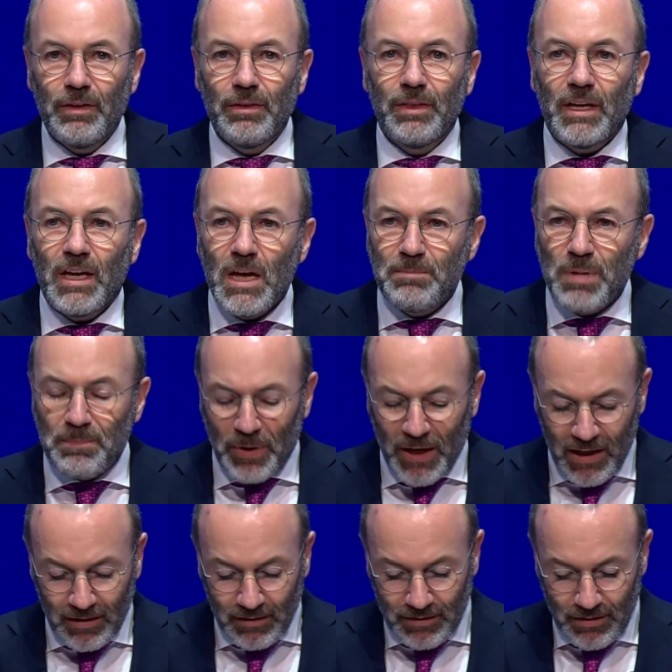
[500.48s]
The
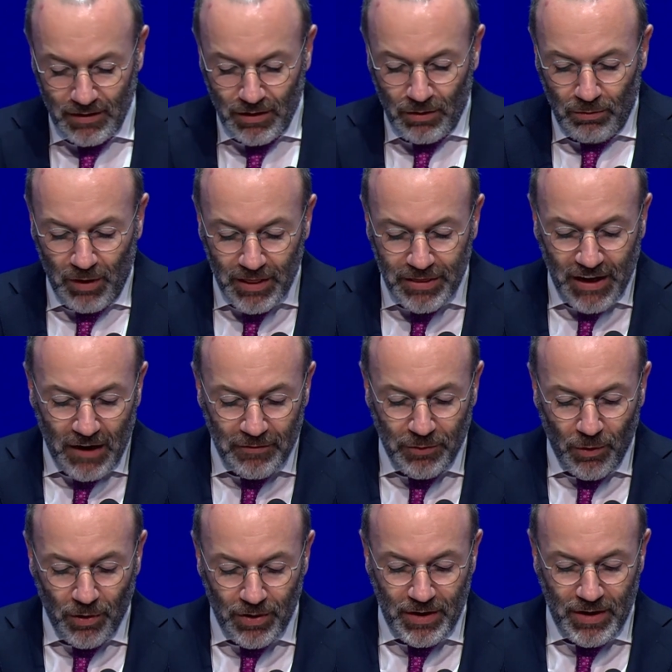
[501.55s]
EPP will
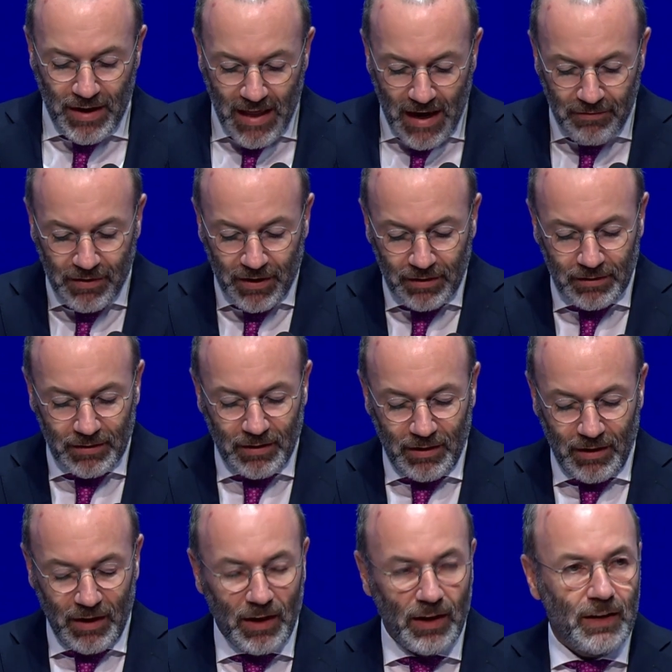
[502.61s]
therefore never
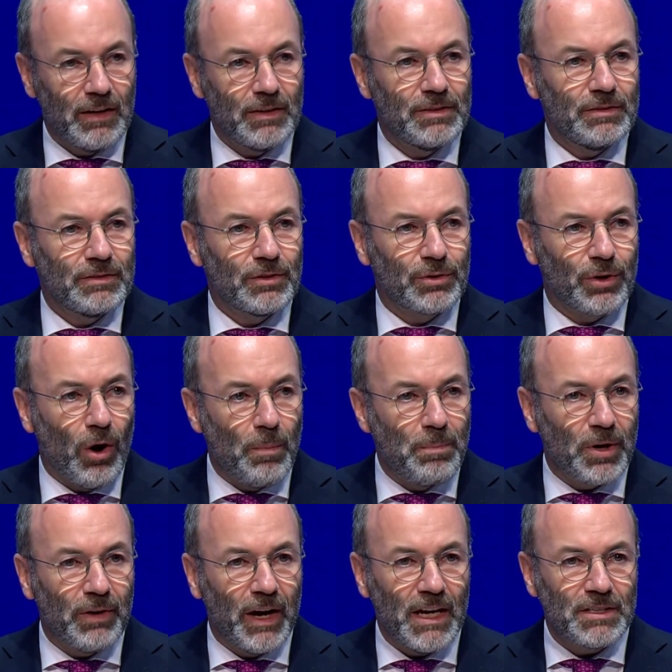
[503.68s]

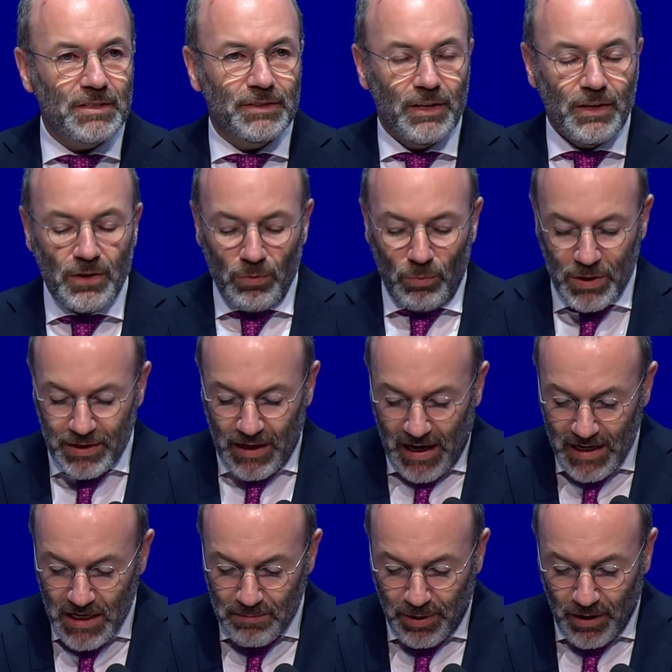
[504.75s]
cooperate with
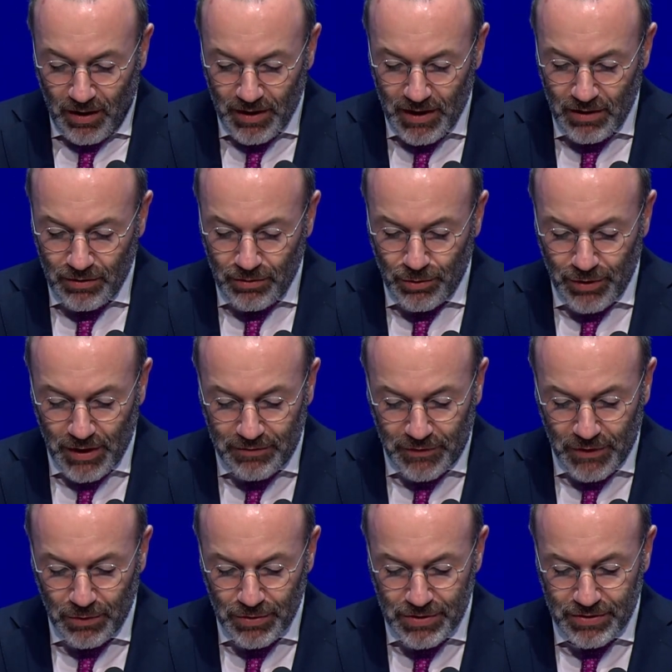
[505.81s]
any party who
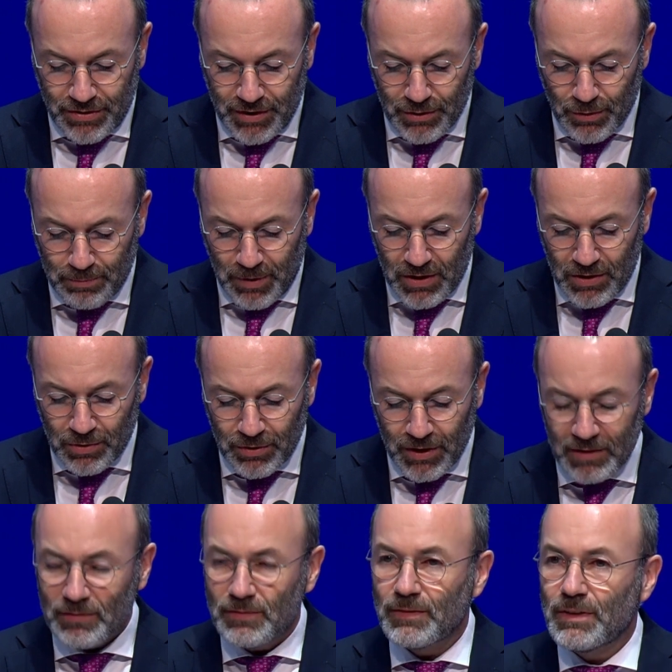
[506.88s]
refuses the European
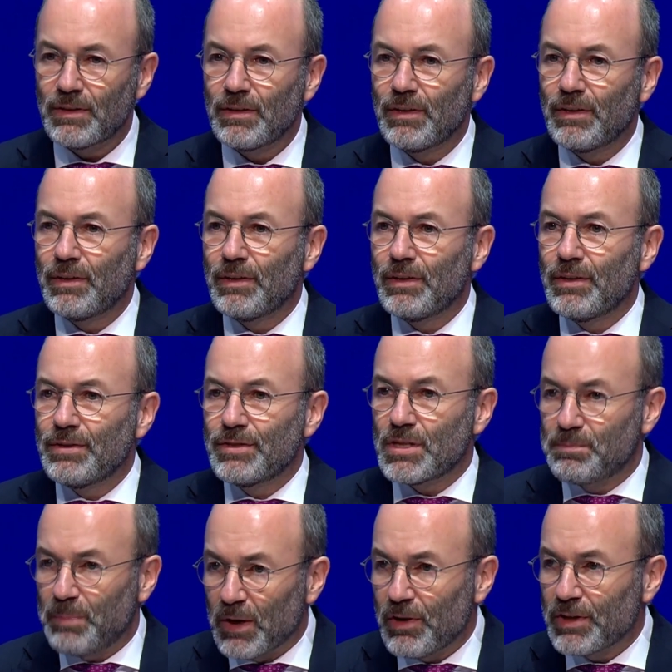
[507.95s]
Union, the
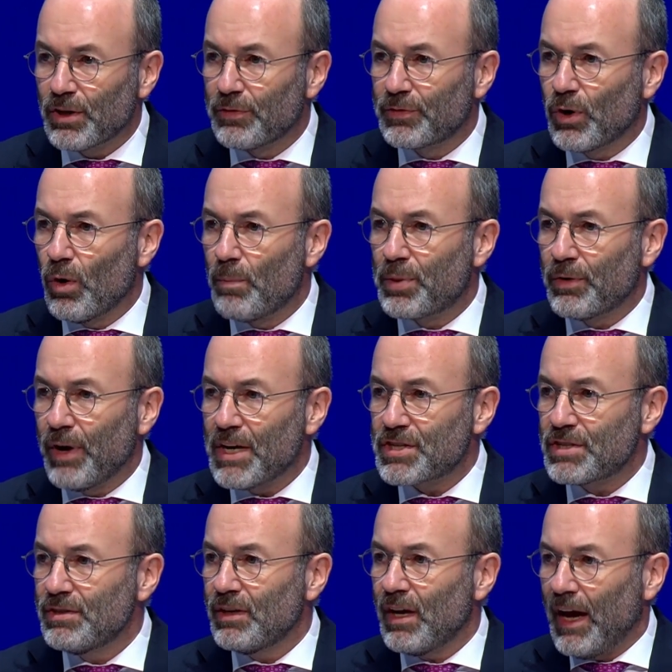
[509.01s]
spirit of
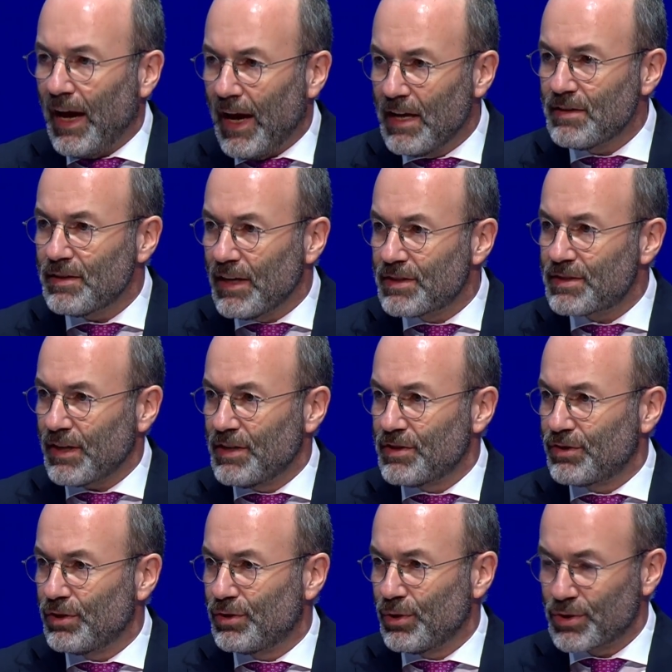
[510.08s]
cooperation and its
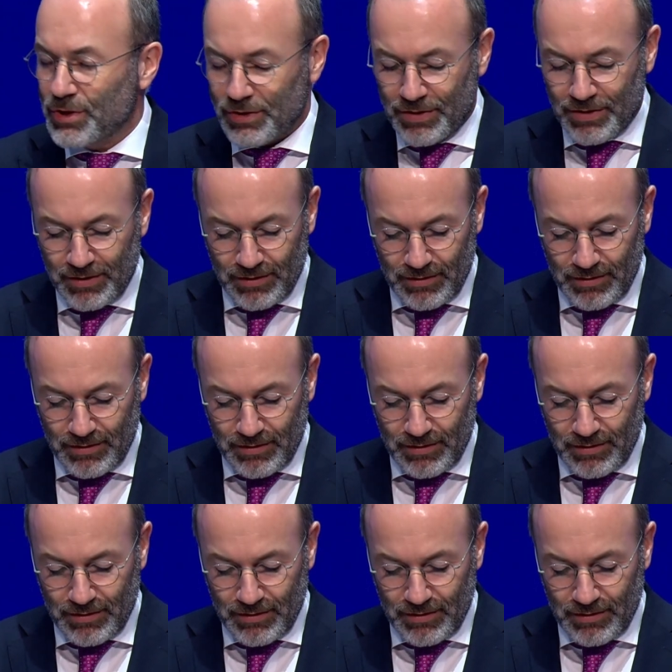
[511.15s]
institutions.